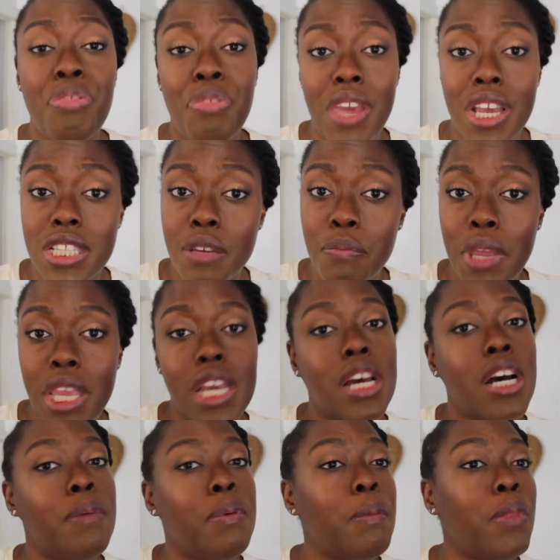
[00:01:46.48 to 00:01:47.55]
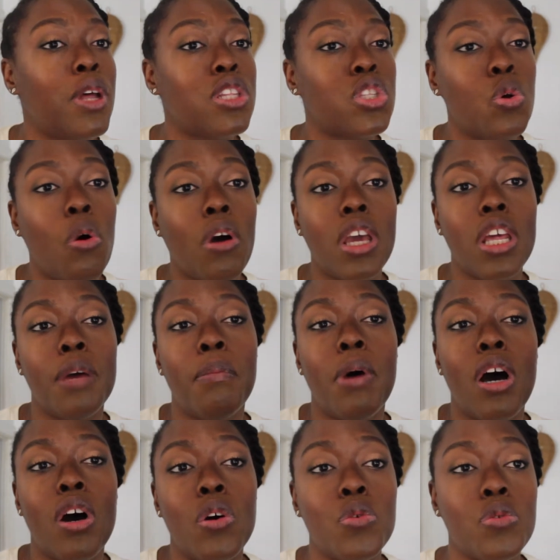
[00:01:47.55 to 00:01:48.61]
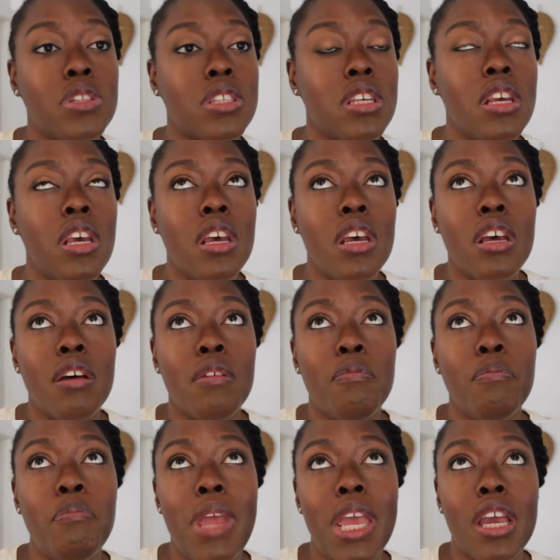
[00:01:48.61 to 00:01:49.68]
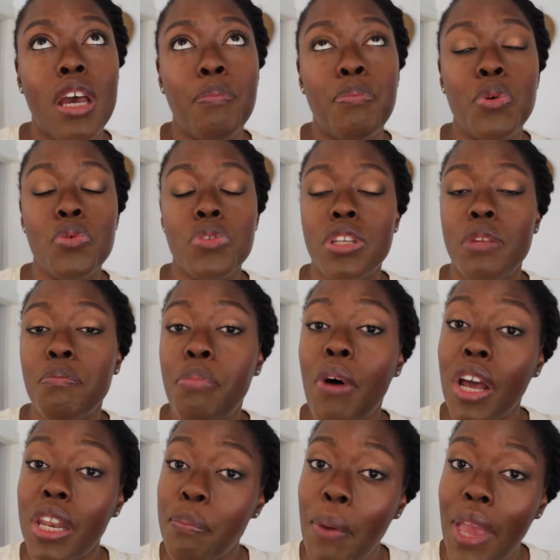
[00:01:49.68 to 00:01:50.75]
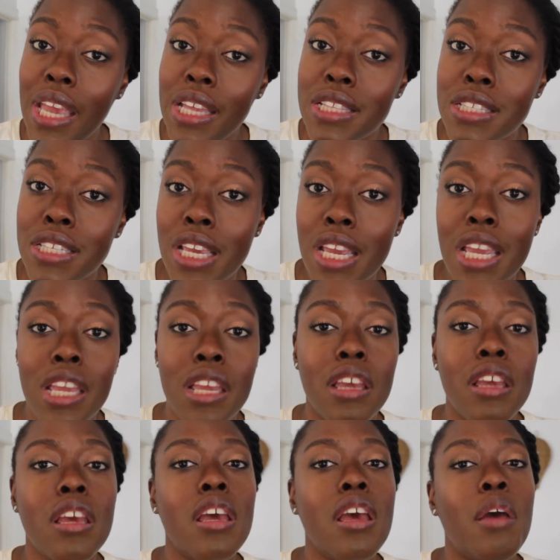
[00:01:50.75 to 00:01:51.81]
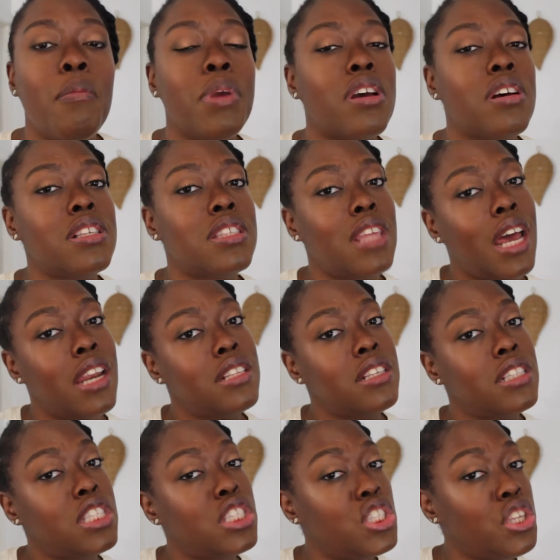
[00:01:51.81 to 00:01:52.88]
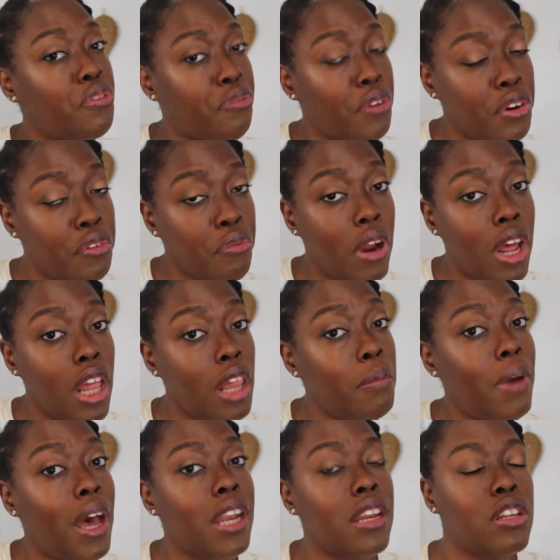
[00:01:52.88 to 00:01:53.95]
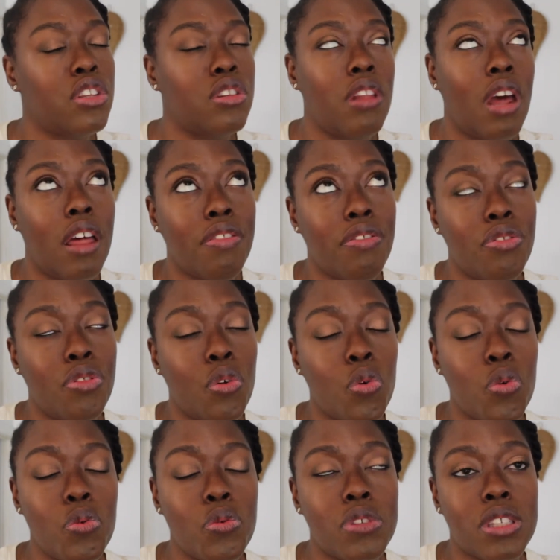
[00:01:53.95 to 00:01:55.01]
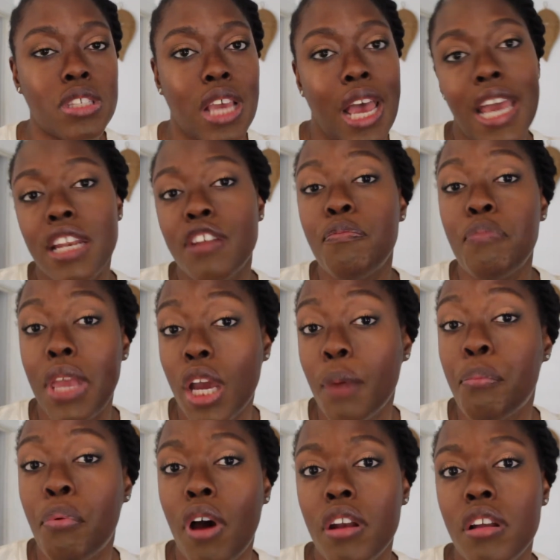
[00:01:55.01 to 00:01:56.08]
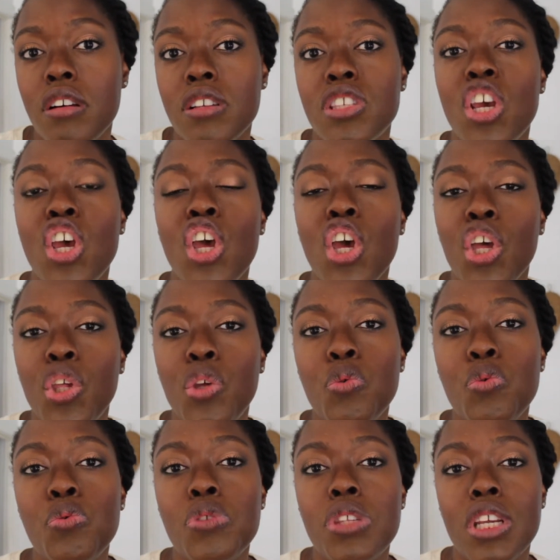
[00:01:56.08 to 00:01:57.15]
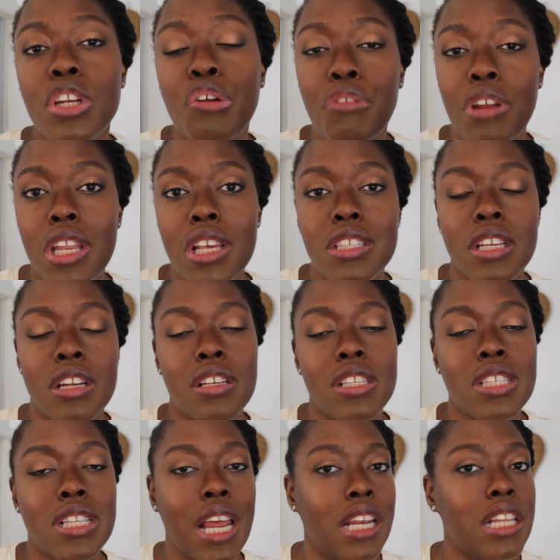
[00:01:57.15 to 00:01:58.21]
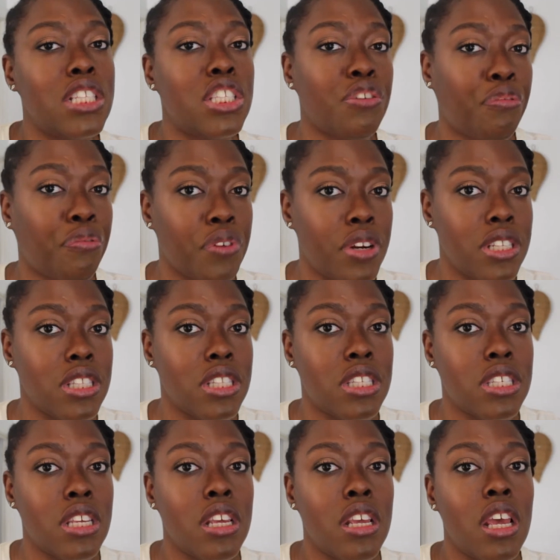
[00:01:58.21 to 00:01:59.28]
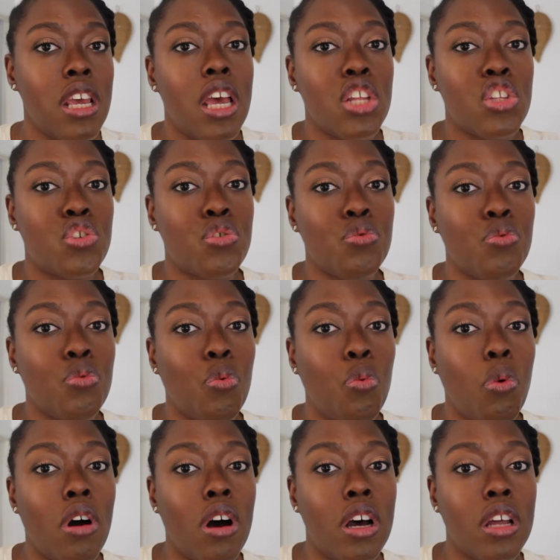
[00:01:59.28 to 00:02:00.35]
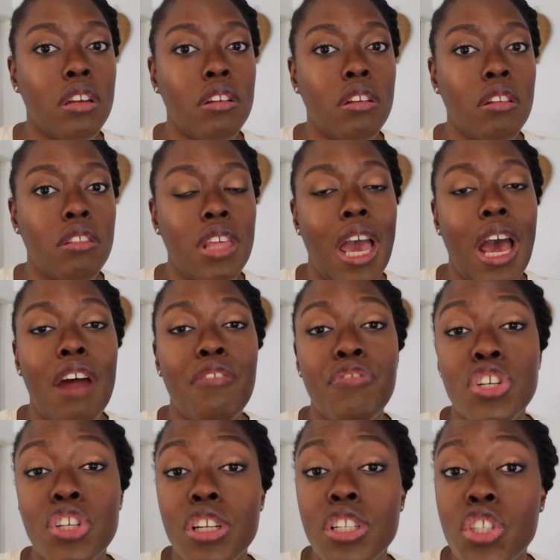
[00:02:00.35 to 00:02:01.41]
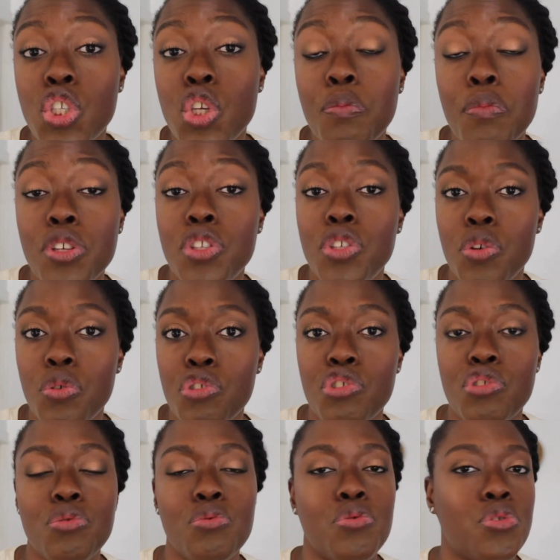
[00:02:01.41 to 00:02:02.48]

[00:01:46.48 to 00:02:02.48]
theater makeup, I'm not talking about makeup used in body painting, because that is a different realm, and those kind of makeup products use ingredients that are slightly different to what the average consumer is used to.